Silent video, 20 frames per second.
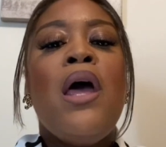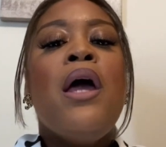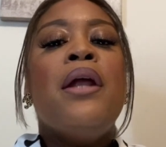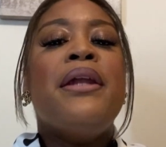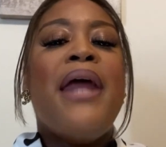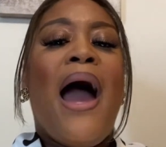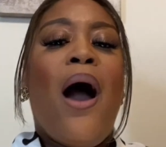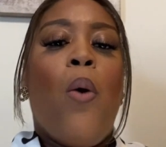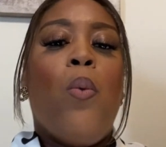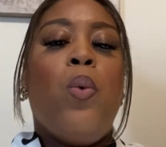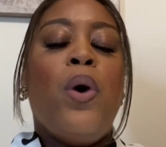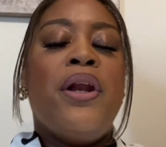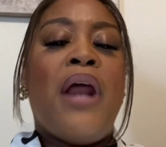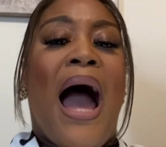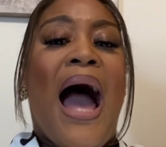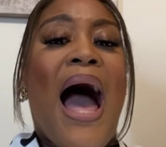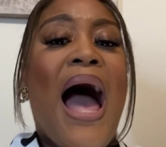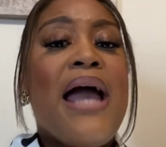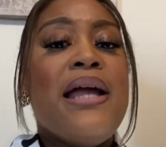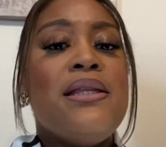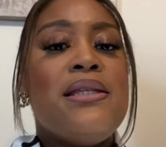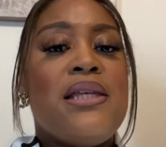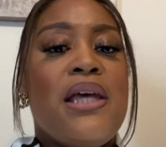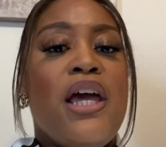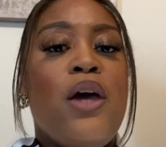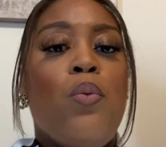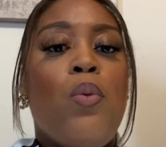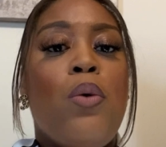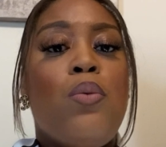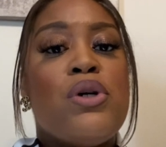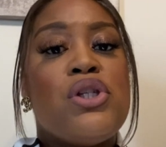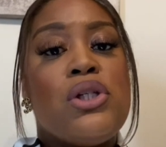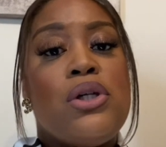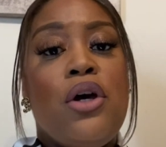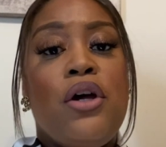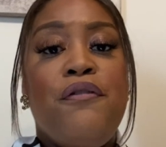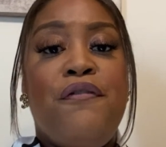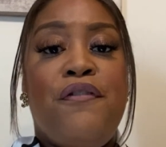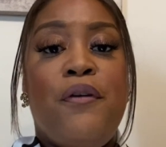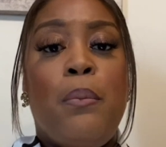Now, what I did, what was
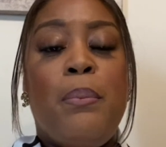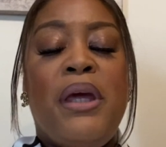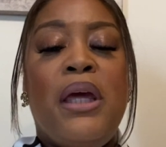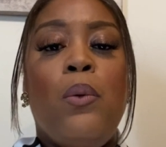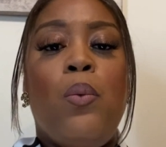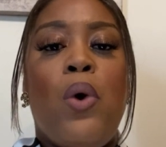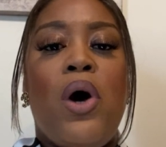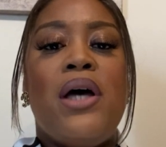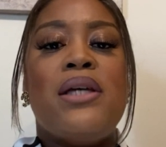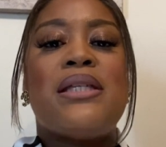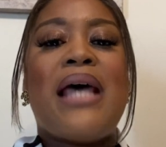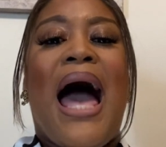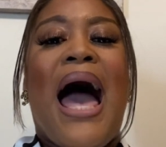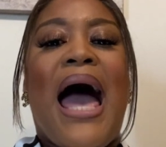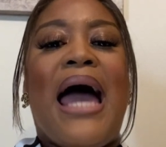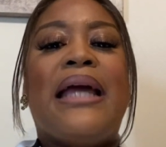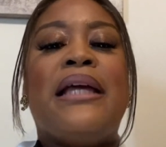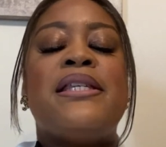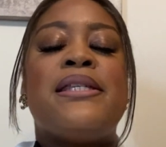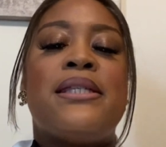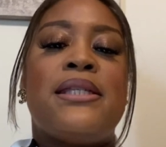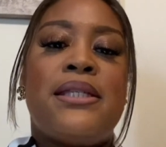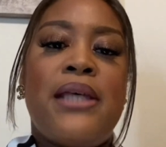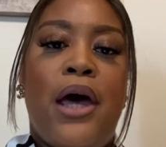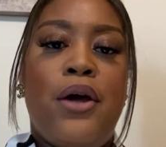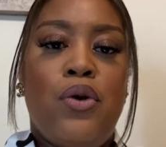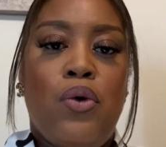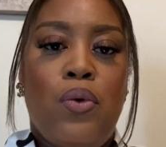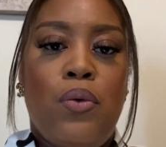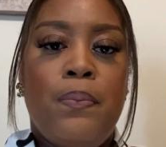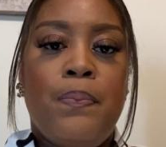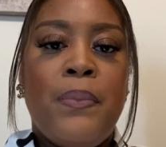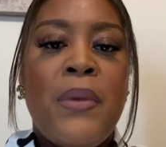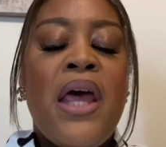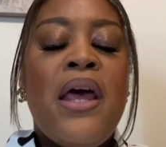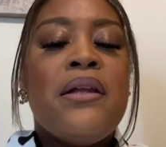good for me was I settled.